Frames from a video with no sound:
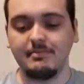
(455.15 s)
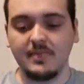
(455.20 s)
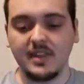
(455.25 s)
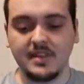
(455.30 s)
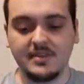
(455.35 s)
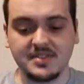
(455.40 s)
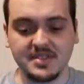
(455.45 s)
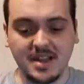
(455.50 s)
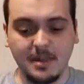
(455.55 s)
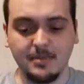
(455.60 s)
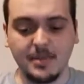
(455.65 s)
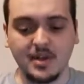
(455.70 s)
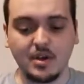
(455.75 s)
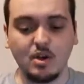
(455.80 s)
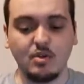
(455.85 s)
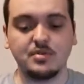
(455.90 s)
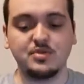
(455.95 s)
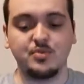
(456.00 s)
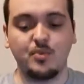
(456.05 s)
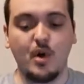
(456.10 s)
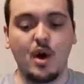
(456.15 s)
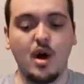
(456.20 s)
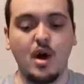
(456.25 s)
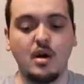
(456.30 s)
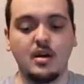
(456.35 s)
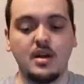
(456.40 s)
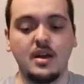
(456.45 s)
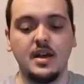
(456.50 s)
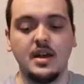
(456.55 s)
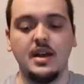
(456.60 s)
If something goes
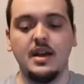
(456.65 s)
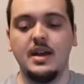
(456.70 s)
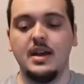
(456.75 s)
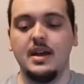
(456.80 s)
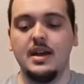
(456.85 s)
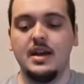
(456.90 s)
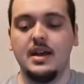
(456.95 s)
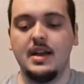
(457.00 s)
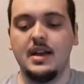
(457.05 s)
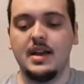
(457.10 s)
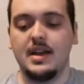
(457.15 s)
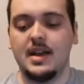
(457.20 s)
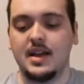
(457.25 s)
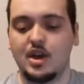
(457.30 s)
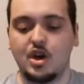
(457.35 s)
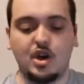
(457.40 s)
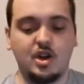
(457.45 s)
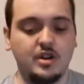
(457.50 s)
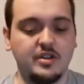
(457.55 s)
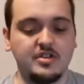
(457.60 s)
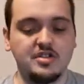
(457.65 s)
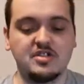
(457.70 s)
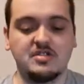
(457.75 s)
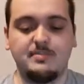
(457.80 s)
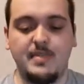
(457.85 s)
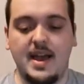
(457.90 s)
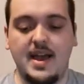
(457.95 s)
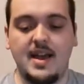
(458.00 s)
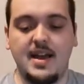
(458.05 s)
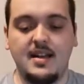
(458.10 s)
wrong, it could have just
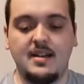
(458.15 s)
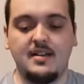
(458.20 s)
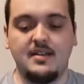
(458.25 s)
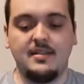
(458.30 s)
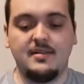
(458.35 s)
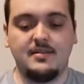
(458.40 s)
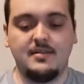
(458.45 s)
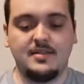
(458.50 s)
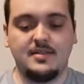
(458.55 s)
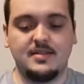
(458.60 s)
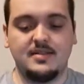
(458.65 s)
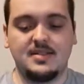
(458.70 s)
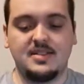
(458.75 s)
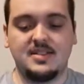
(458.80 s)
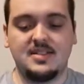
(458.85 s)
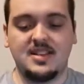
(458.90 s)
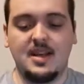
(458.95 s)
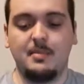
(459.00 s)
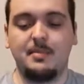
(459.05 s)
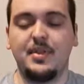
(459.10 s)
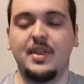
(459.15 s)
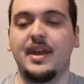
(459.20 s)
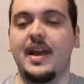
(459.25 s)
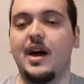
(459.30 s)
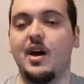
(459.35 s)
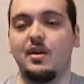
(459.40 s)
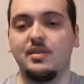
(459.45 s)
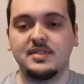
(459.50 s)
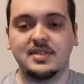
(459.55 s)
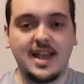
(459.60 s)
been something
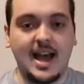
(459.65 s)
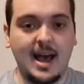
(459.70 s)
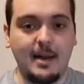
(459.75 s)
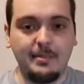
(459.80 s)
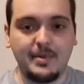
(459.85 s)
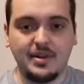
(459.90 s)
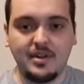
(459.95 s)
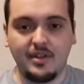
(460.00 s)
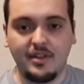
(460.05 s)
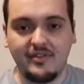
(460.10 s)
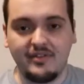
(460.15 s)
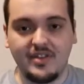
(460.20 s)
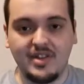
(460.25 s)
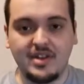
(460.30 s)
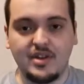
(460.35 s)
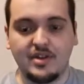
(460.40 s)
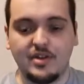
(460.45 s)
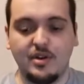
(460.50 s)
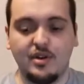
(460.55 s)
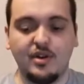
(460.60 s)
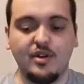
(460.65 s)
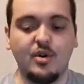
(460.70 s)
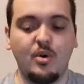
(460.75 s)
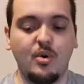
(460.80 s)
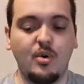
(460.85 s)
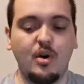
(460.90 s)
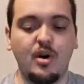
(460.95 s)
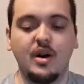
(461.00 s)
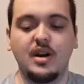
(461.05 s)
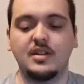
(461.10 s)
else happened on the vehicle
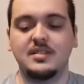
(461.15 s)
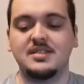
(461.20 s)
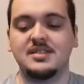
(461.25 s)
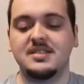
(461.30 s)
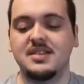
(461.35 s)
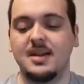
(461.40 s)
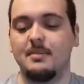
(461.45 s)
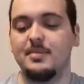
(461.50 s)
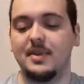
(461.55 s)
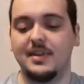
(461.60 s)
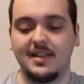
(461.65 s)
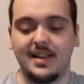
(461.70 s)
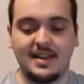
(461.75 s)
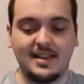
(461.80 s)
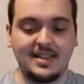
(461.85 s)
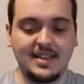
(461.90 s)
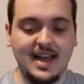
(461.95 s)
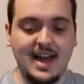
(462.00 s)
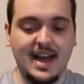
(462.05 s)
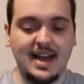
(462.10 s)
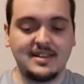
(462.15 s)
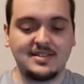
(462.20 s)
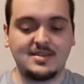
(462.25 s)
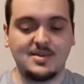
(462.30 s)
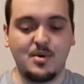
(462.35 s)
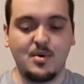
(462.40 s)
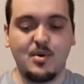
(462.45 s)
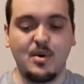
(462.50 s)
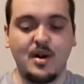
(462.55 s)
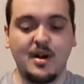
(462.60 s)
or something like that,
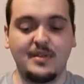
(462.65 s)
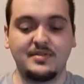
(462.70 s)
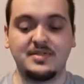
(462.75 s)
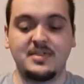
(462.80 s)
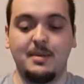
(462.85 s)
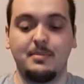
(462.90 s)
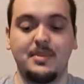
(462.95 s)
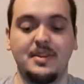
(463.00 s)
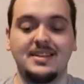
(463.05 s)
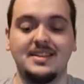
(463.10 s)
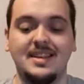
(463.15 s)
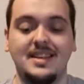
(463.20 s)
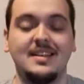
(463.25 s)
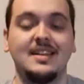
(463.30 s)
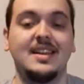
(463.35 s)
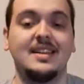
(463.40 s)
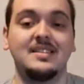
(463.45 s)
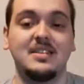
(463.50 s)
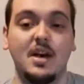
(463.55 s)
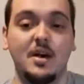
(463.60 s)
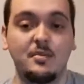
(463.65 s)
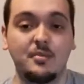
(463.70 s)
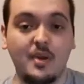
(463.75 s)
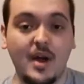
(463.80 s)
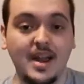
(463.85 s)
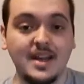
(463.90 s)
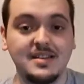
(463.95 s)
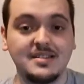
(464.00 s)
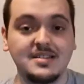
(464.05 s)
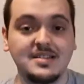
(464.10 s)
or if something didn't get done
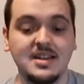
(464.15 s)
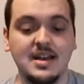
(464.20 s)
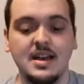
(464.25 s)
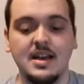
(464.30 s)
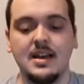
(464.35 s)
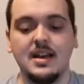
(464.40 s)
right,